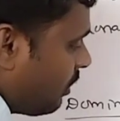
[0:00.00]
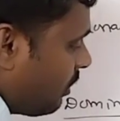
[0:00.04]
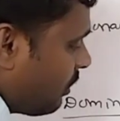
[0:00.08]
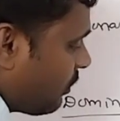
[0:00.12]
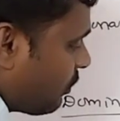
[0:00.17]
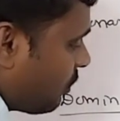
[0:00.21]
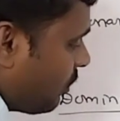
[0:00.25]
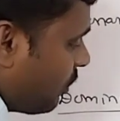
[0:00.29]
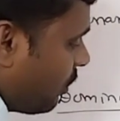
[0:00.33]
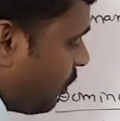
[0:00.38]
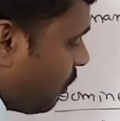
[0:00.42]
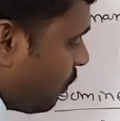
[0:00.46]

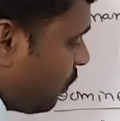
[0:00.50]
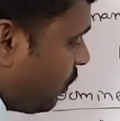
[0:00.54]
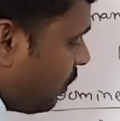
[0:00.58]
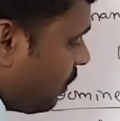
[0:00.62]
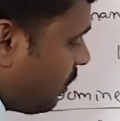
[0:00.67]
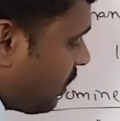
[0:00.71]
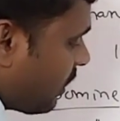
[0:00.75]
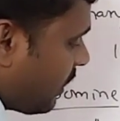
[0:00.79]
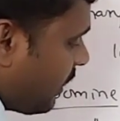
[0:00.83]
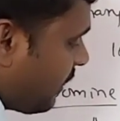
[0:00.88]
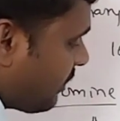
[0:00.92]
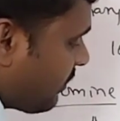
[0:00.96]
So true
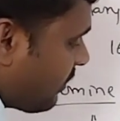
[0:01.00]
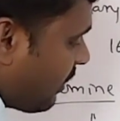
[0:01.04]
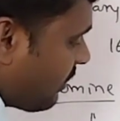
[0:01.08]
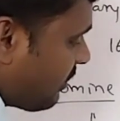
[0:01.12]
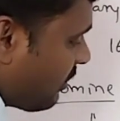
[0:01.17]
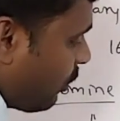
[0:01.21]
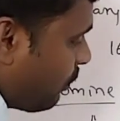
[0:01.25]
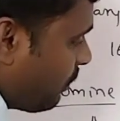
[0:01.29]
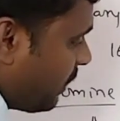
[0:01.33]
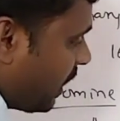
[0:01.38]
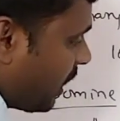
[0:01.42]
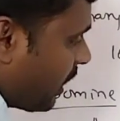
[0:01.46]
nucleus has
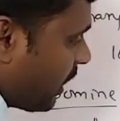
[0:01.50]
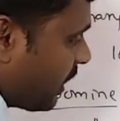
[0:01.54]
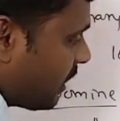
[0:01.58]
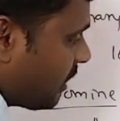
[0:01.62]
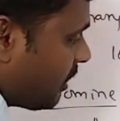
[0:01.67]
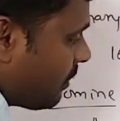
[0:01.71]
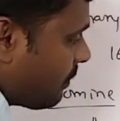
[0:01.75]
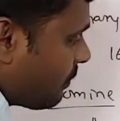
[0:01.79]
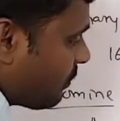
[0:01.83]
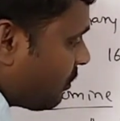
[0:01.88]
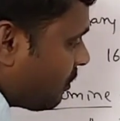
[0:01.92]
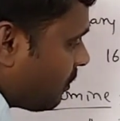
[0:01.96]
how many
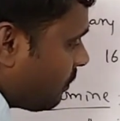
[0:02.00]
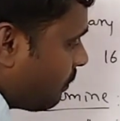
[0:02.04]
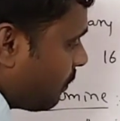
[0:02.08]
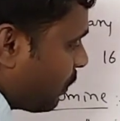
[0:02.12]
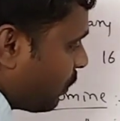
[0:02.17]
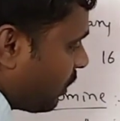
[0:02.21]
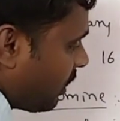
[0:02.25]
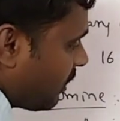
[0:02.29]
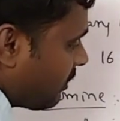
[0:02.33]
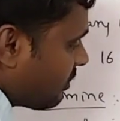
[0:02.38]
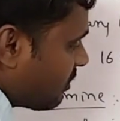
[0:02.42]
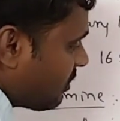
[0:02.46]
kingdoms?
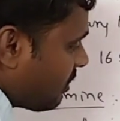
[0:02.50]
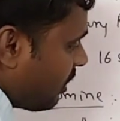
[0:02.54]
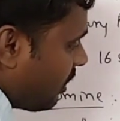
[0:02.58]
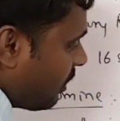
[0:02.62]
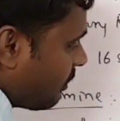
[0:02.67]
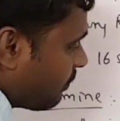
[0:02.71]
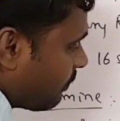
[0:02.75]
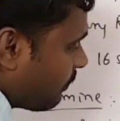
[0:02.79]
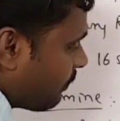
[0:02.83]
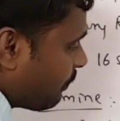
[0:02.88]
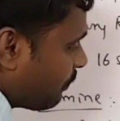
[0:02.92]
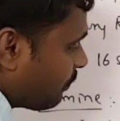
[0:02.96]

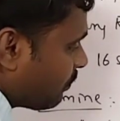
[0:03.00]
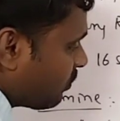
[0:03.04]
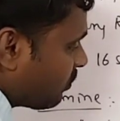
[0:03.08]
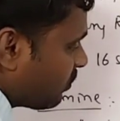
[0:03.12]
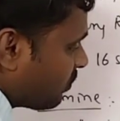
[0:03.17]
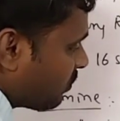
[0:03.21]
Protista.